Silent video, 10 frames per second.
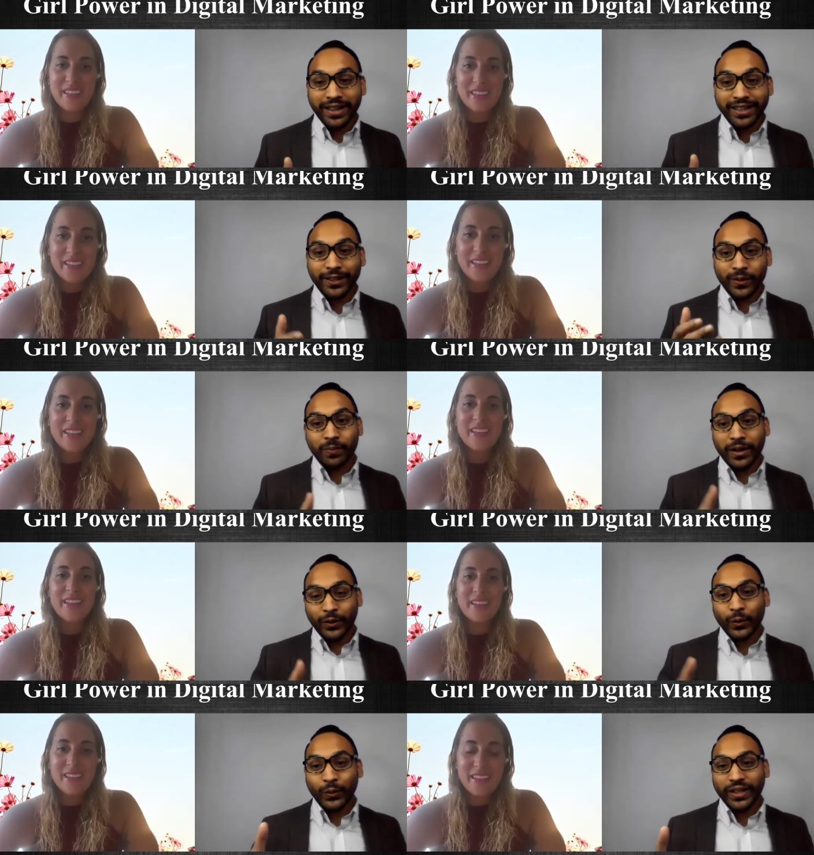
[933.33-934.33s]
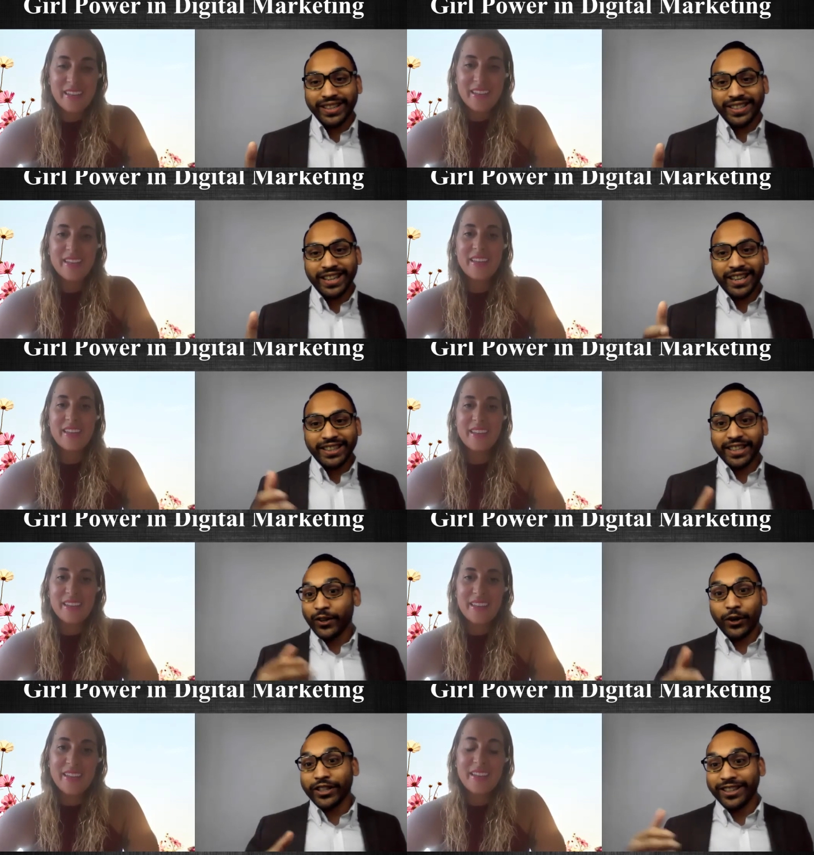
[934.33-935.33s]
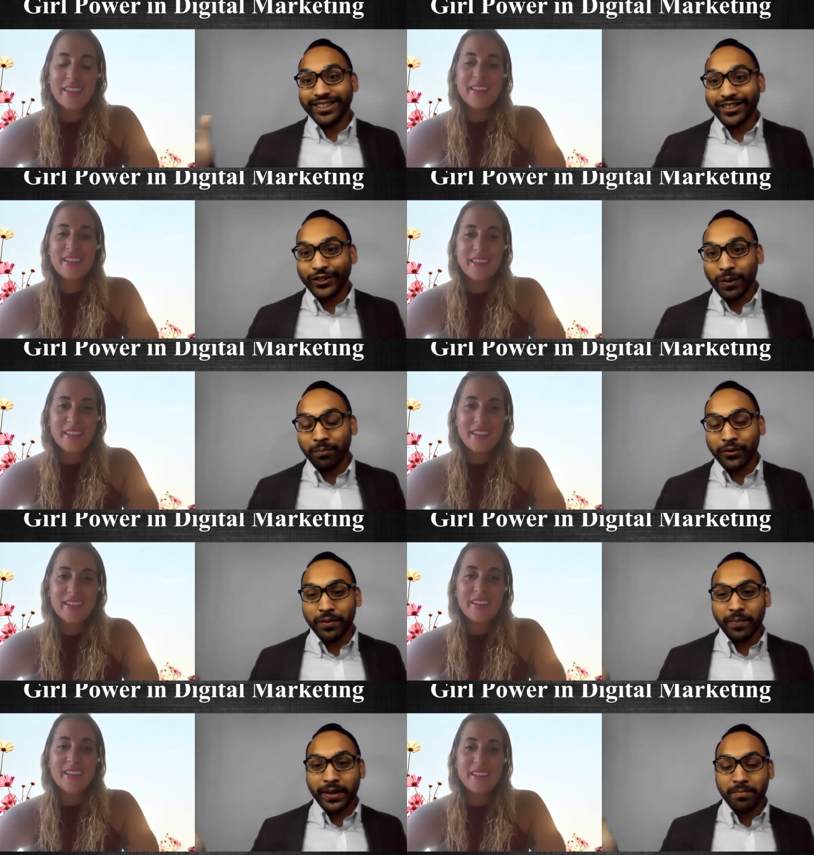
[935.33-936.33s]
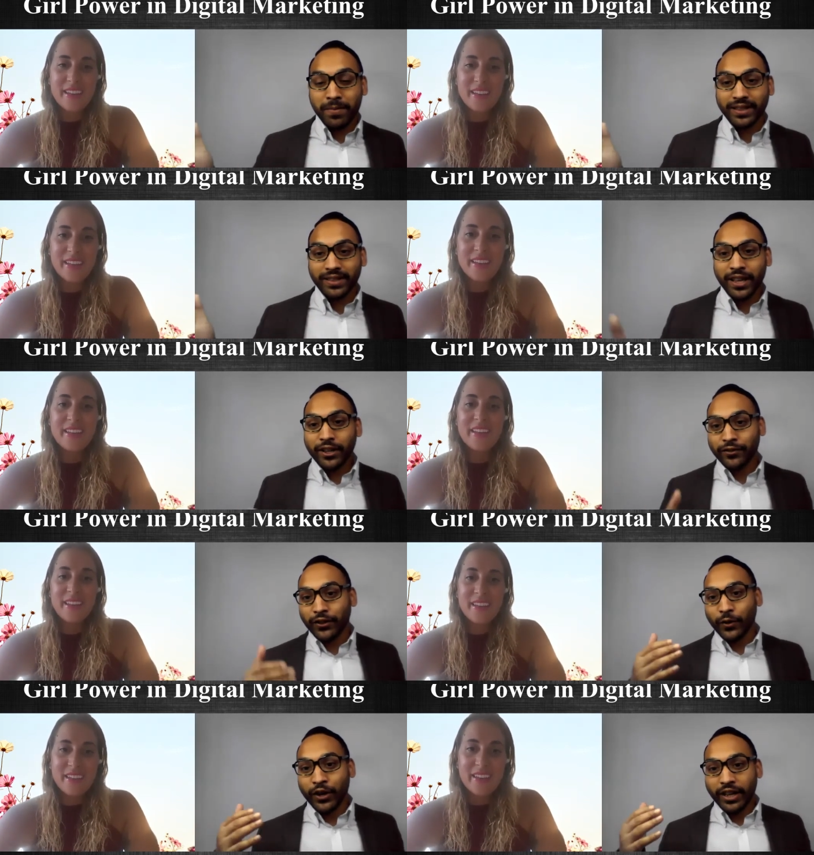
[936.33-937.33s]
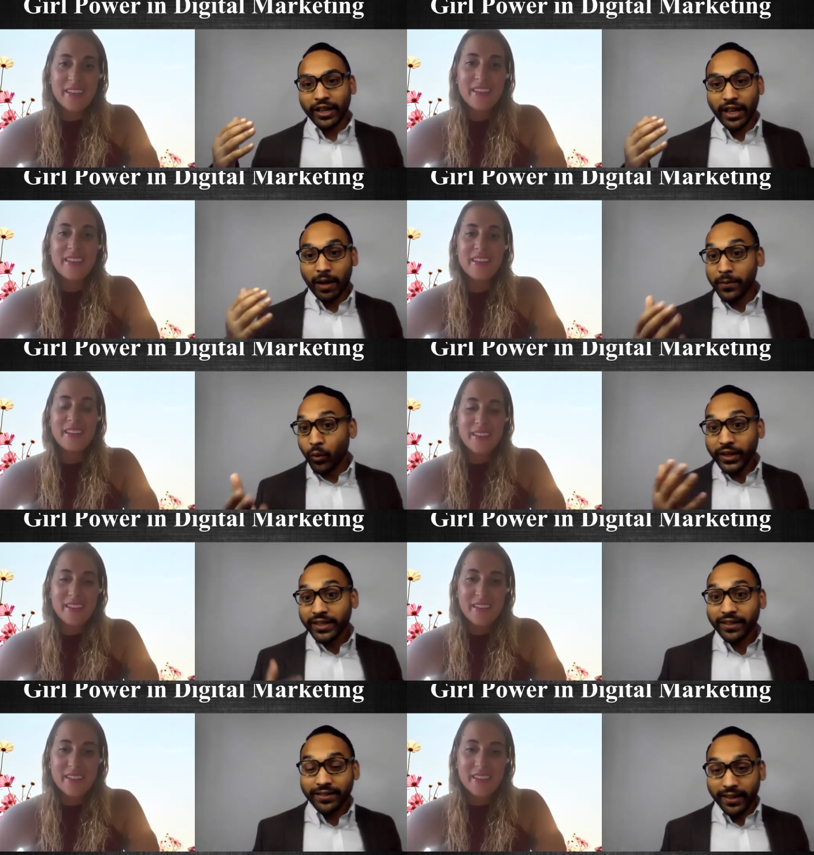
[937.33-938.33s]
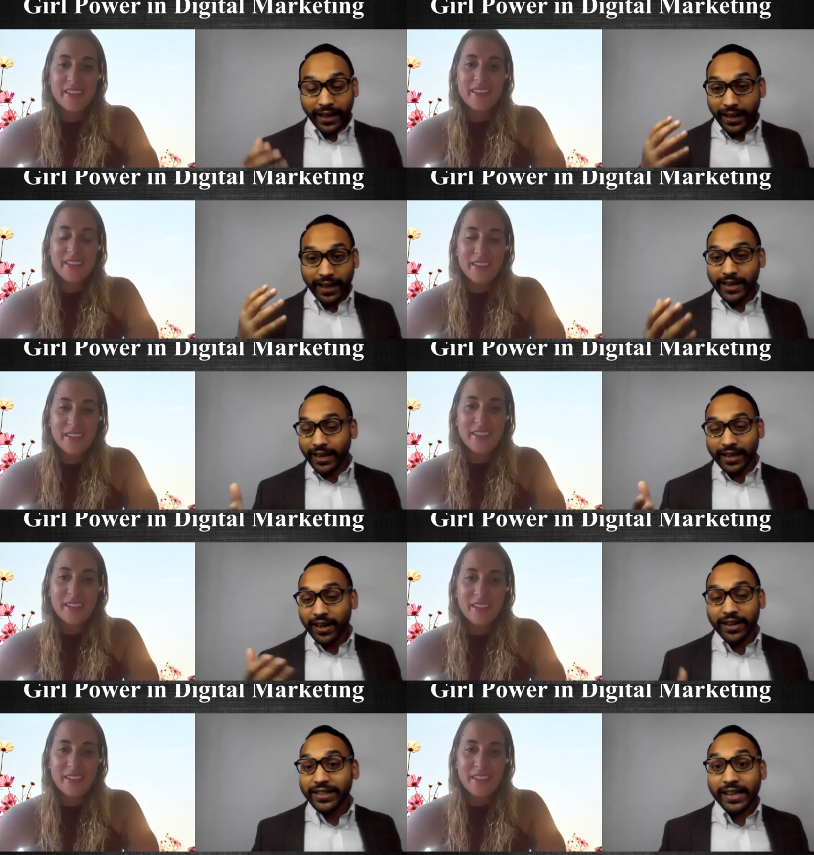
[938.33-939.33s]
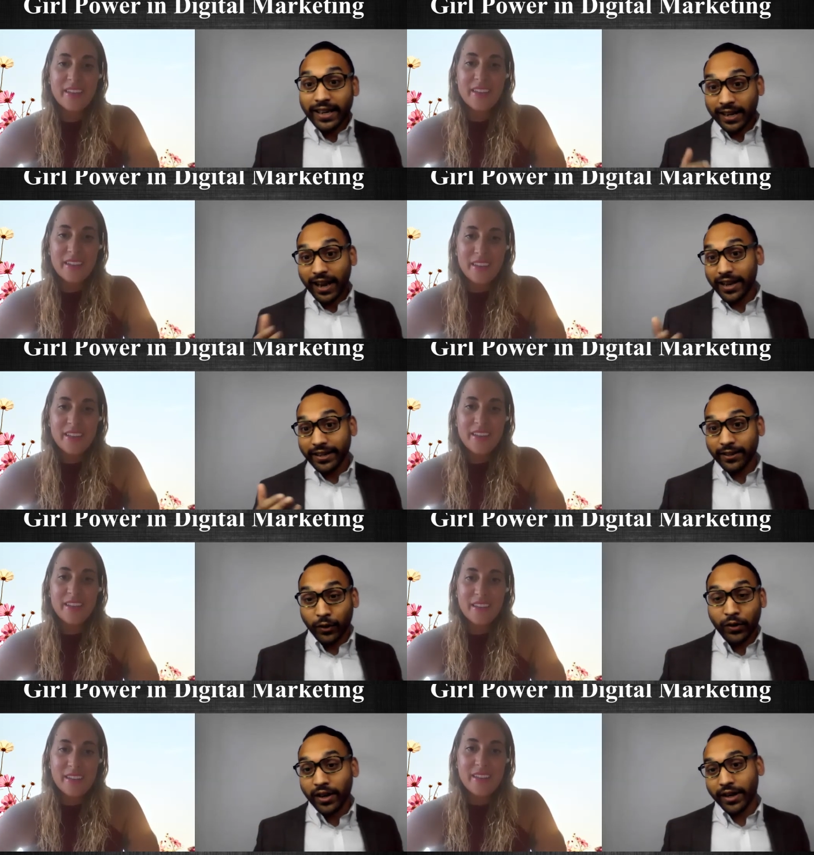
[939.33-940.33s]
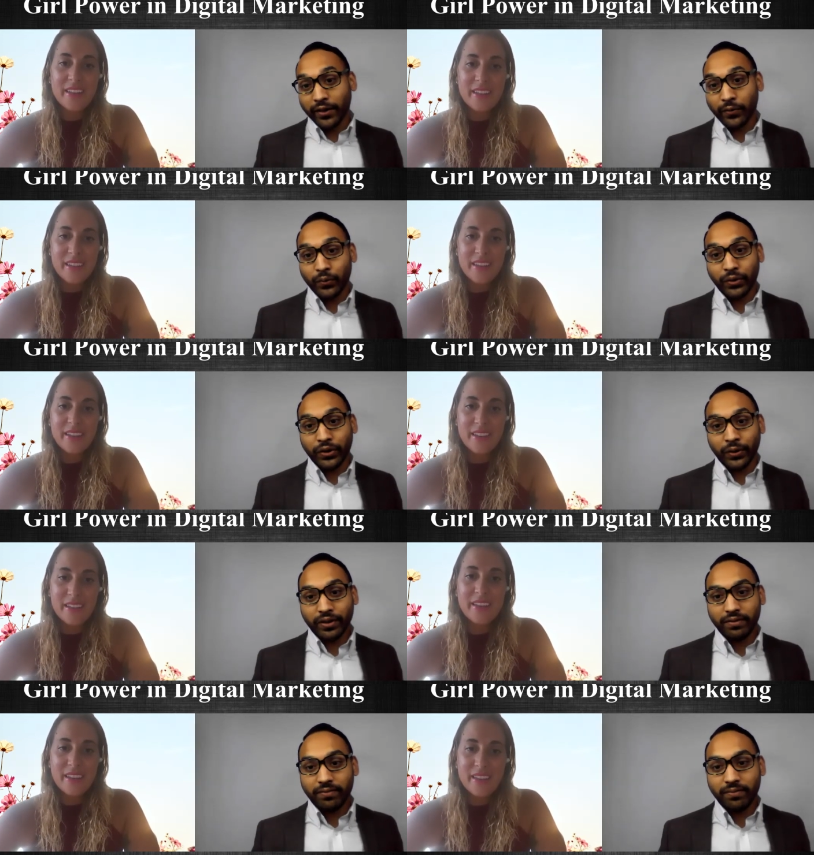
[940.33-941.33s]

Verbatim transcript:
Speaker 1: beginning to make sure that they're not going to jump ship in a month. So, I mean, what does a, an ideal client look like for you?